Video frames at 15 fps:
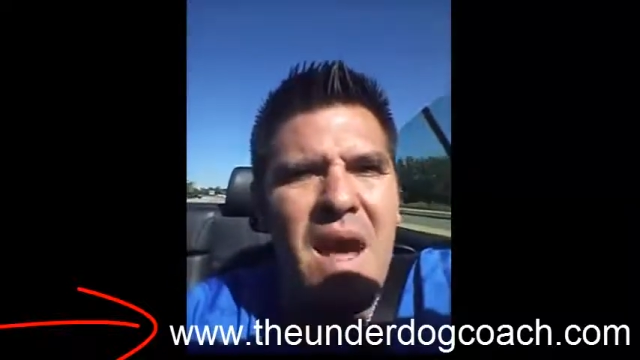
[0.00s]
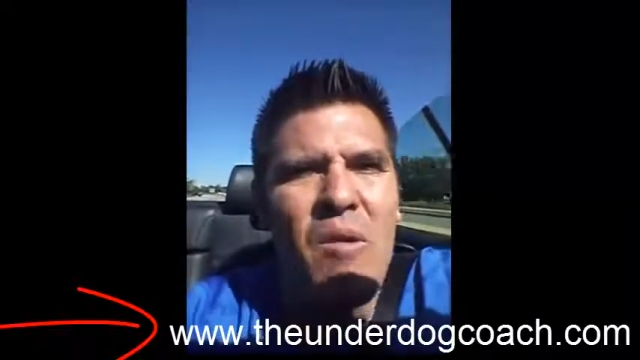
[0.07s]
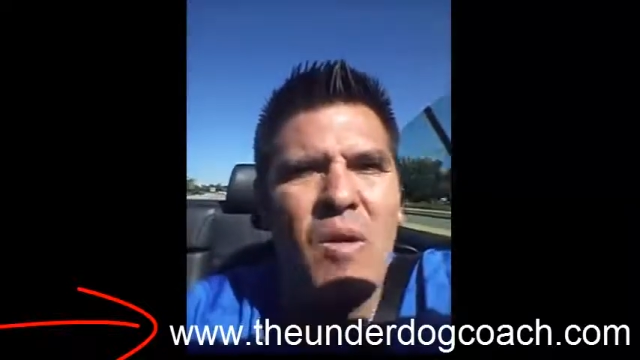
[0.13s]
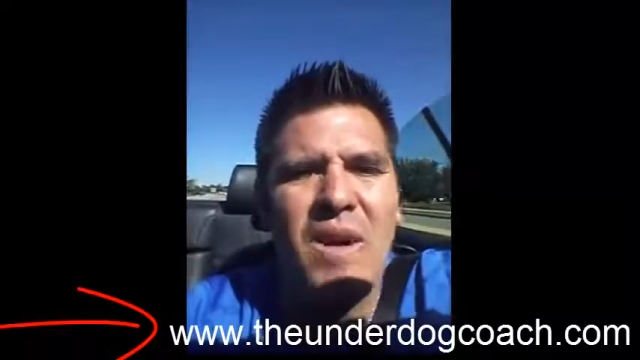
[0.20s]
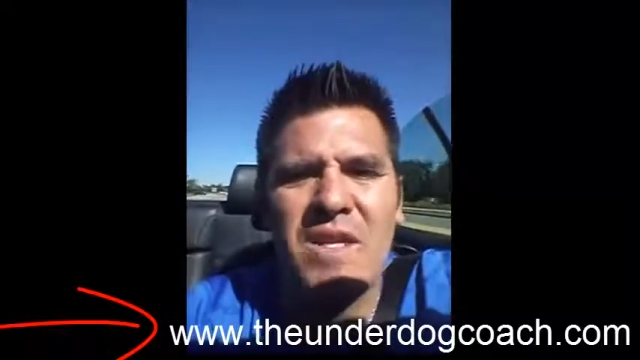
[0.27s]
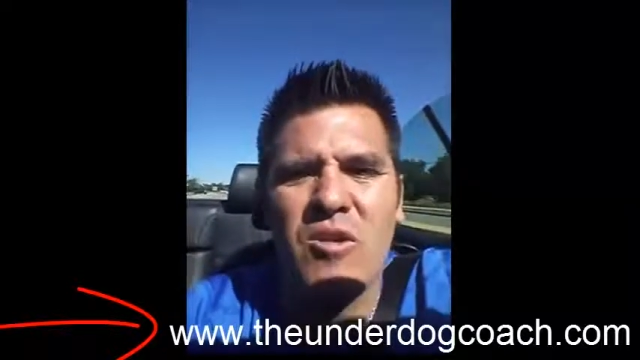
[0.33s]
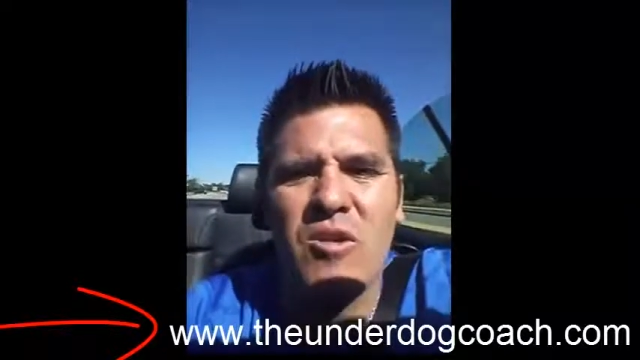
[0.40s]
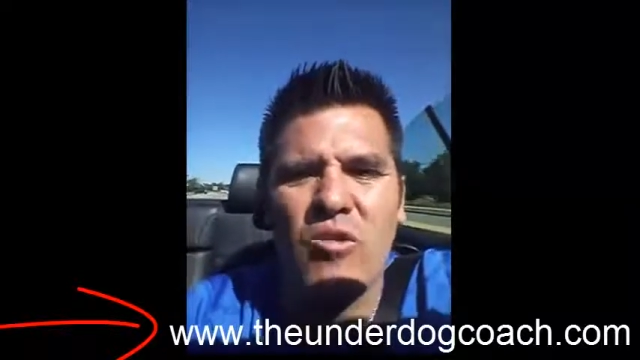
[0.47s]
I
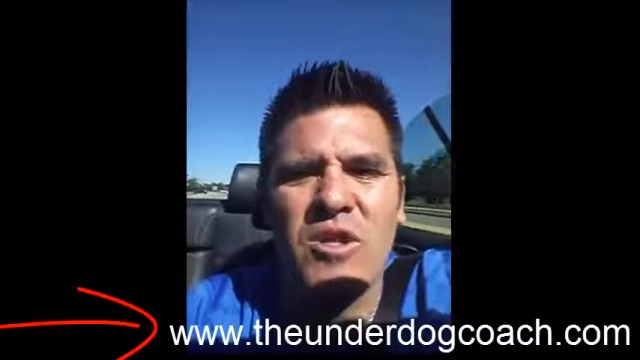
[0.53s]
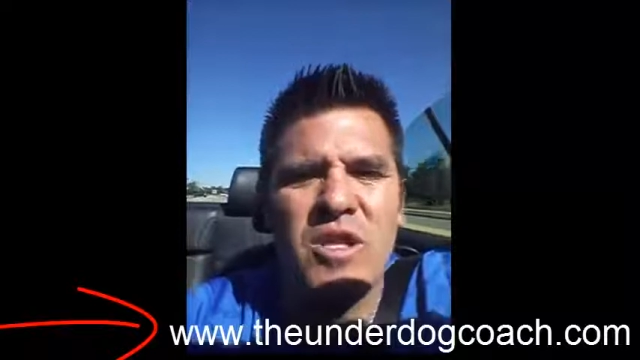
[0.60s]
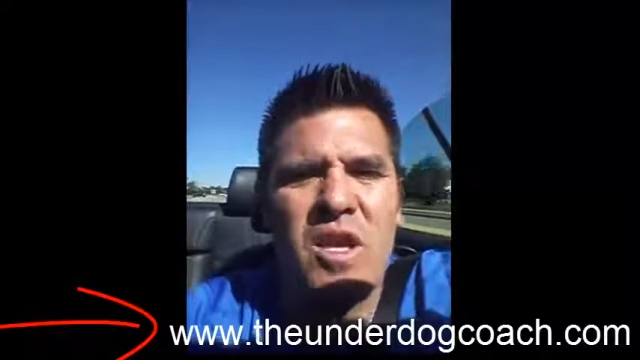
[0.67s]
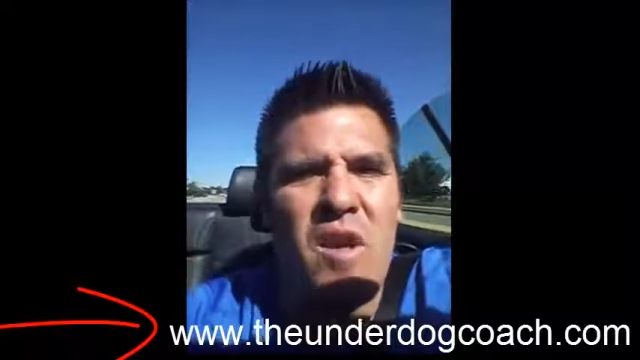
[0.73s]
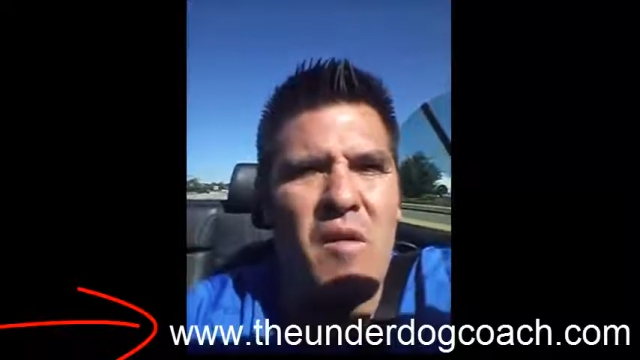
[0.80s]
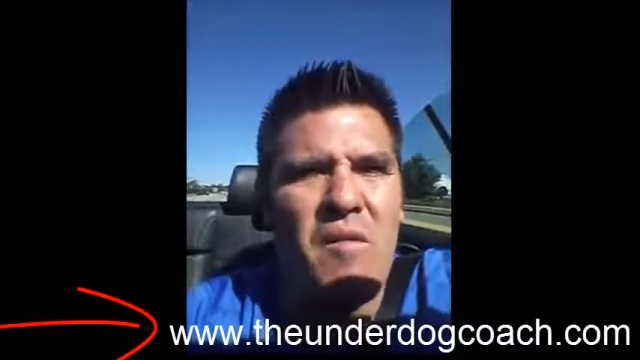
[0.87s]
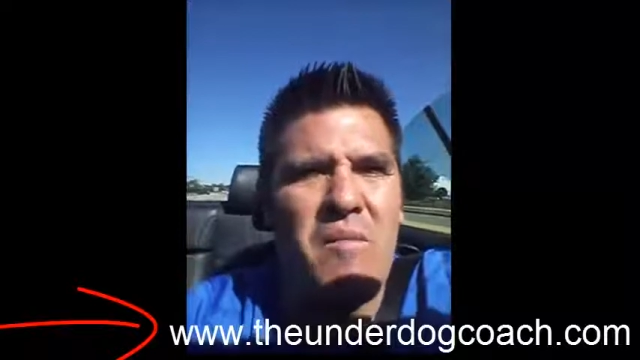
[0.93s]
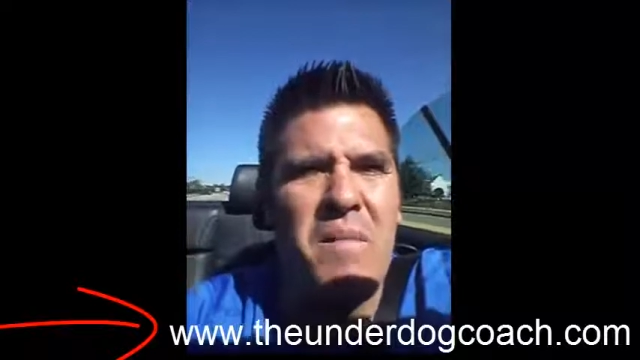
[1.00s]
was so
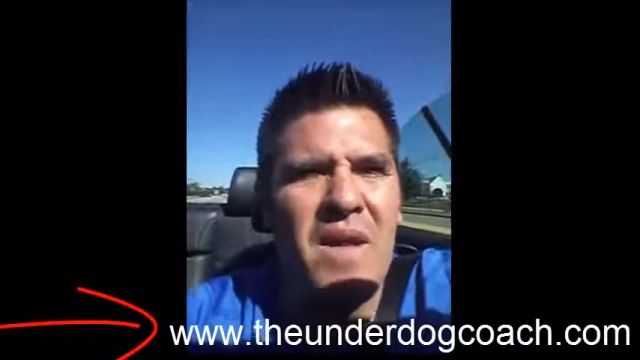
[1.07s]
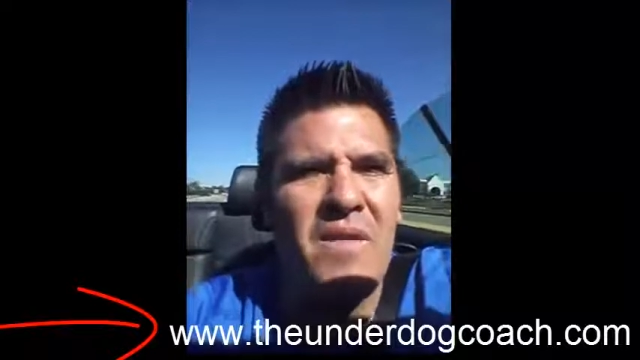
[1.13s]
scared of